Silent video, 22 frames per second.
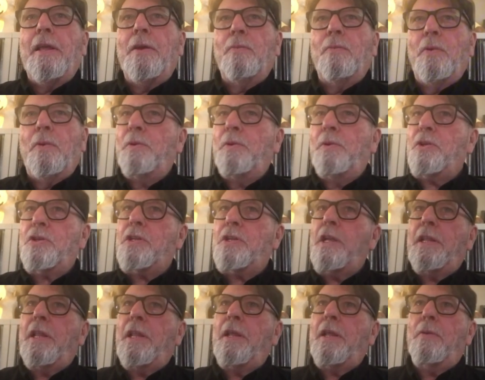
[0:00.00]
we
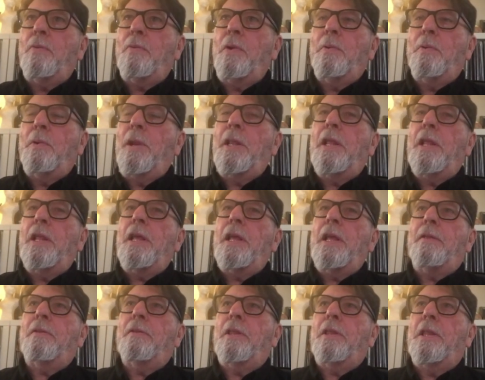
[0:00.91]
were in
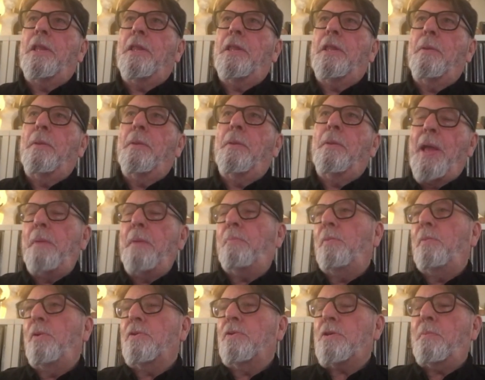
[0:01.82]
the
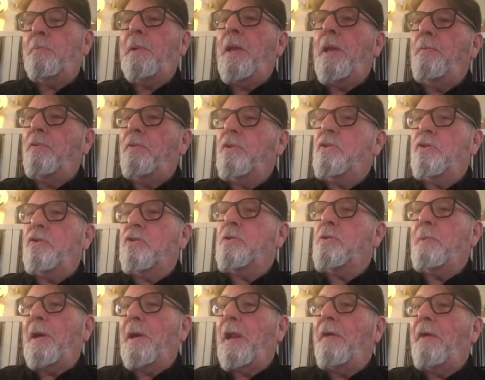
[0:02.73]
music papers just
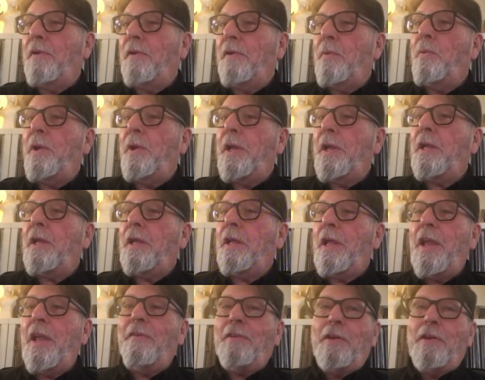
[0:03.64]
about every week,
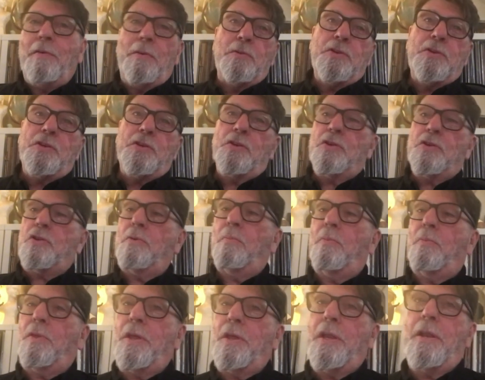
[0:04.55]
even if it was just
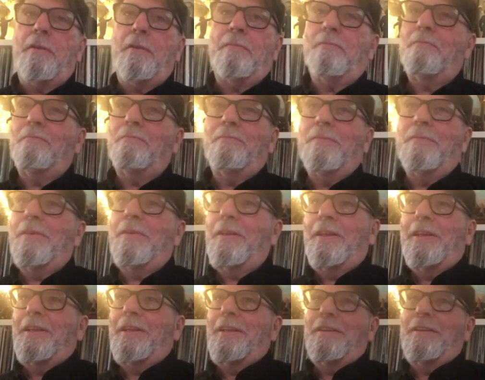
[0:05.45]
something
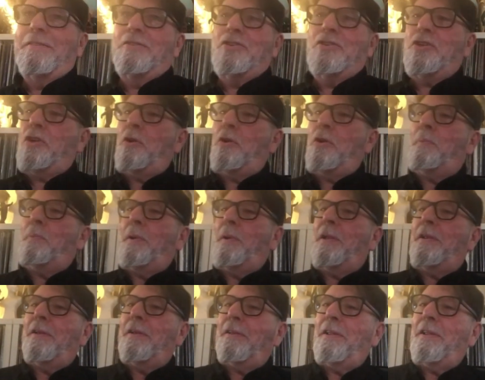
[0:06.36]

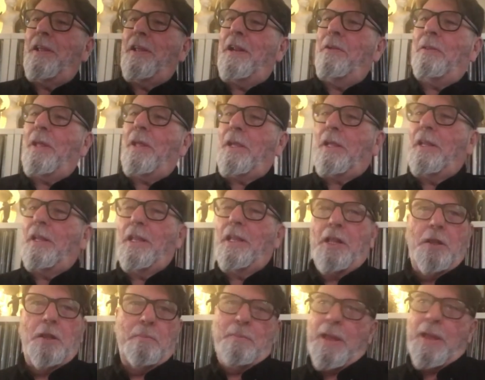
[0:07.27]
stupid, like a
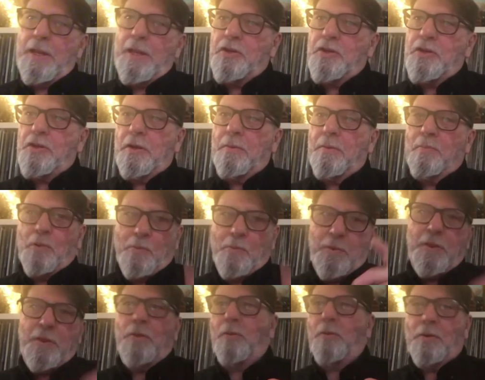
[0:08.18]
little mention. But
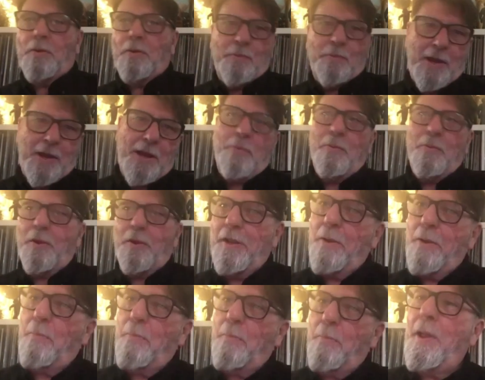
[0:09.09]
we thought, wow, we're
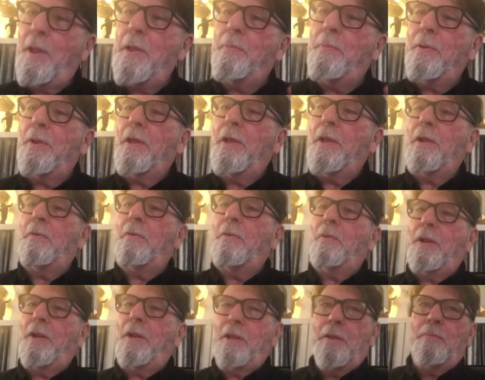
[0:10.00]
in the paper,
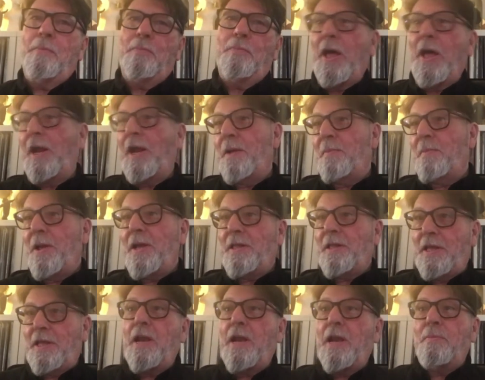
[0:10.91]
we're in the
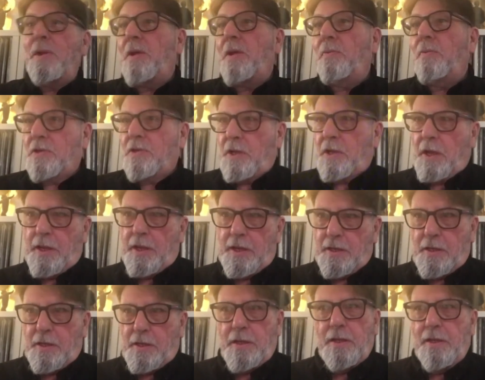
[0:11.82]
NME. The NME was like,
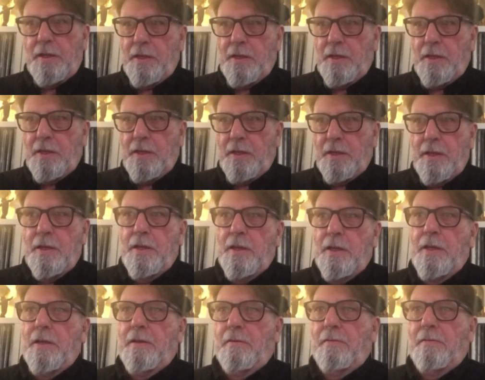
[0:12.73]

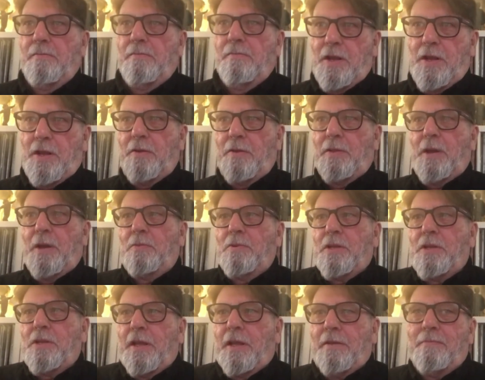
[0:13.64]
that was
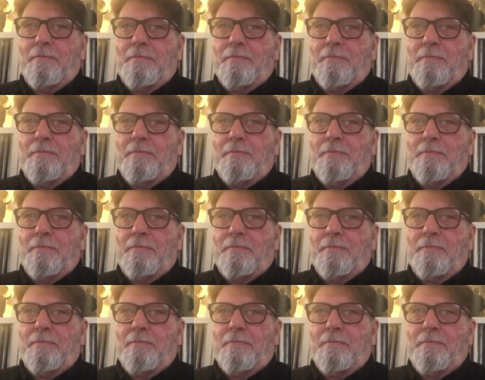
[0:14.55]
like